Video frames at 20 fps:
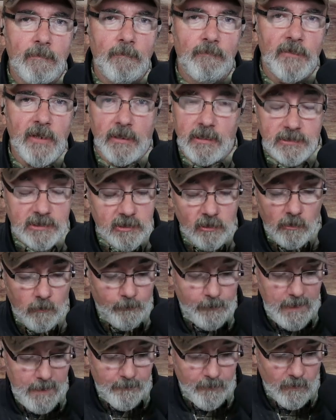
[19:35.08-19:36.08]
There are still
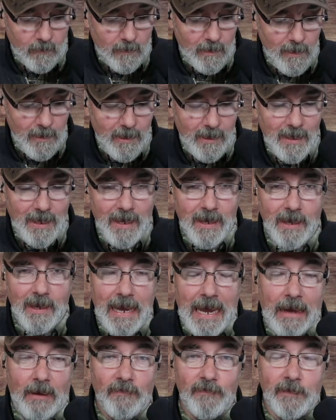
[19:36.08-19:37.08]
people
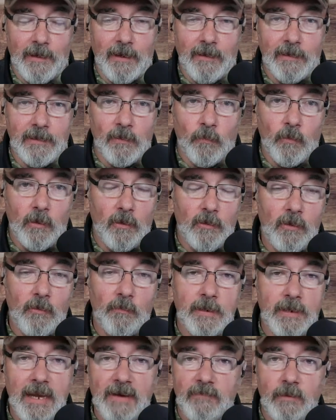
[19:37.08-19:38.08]
out there in the world who
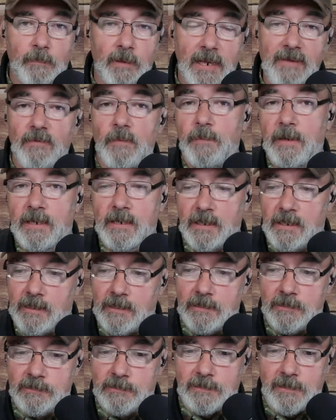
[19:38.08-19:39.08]
would never believe it
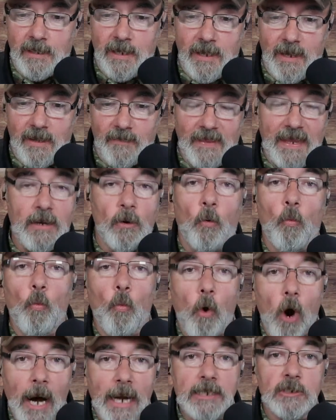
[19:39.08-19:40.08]
because they don't
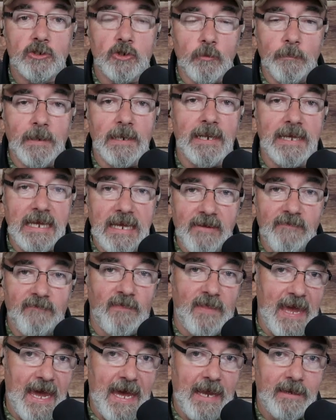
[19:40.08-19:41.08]
want to believe
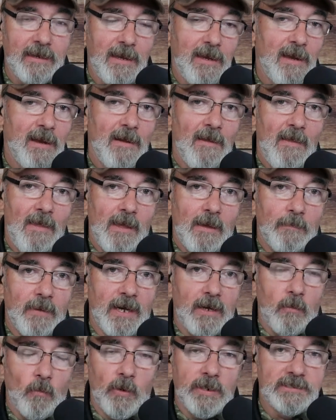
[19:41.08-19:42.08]
that.
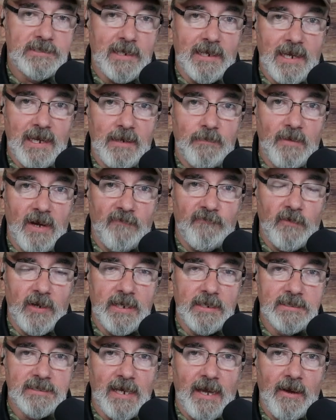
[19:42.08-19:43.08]
But once again, my
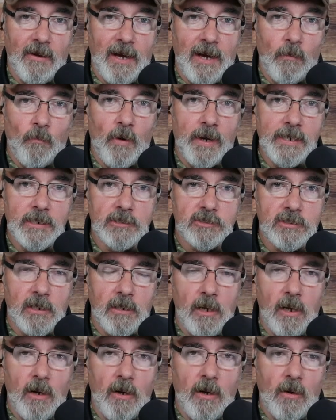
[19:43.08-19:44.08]
friends, I want us to
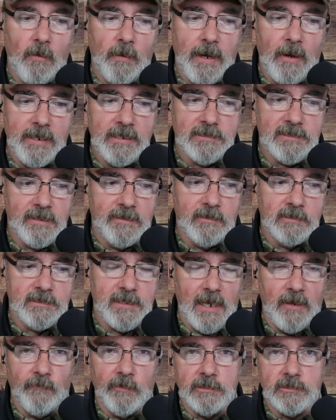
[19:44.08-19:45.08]
know and I want us to
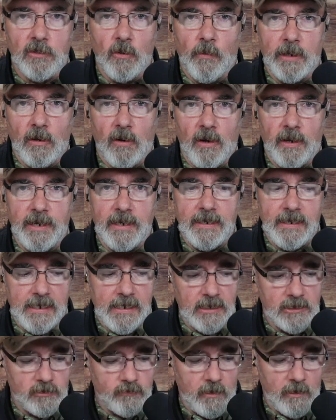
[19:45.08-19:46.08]
understand what's going on in
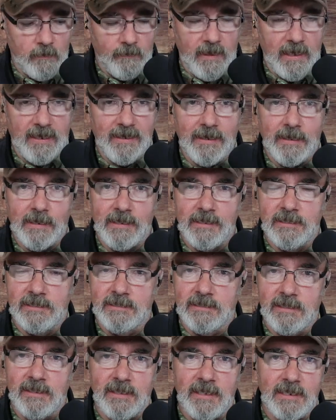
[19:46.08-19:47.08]
Israel,
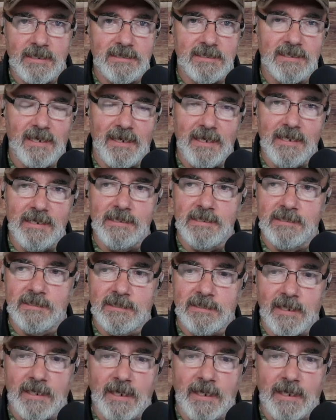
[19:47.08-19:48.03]
because this is